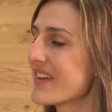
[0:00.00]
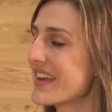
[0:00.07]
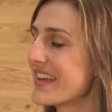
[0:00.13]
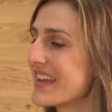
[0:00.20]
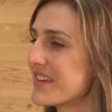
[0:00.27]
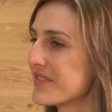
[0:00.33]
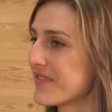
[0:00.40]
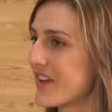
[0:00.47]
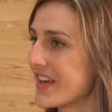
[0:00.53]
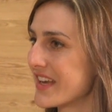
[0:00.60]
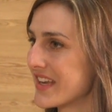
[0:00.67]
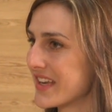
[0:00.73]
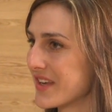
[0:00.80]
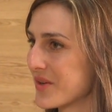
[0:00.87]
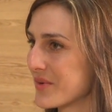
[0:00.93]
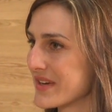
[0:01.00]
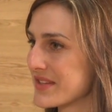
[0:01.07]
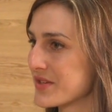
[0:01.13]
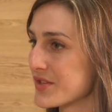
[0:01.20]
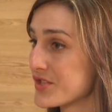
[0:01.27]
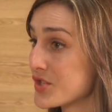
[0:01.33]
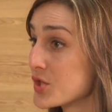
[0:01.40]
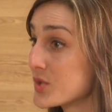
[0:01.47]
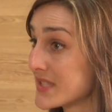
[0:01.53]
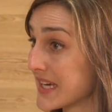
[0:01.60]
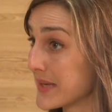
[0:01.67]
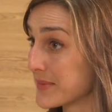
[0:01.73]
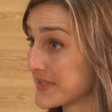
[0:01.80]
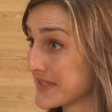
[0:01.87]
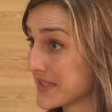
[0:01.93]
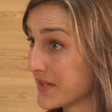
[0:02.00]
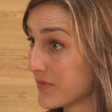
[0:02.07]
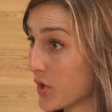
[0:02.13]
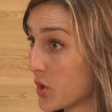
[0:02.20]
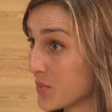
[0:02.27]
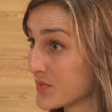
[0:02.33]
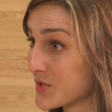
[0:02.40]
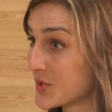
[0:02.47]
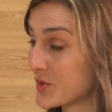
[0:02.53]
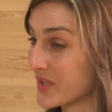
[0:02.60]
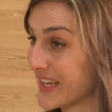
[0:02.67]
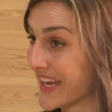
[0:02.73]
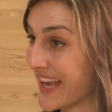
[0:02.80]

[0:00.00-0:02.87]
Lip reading: identified in your research 2 types of homeschooling,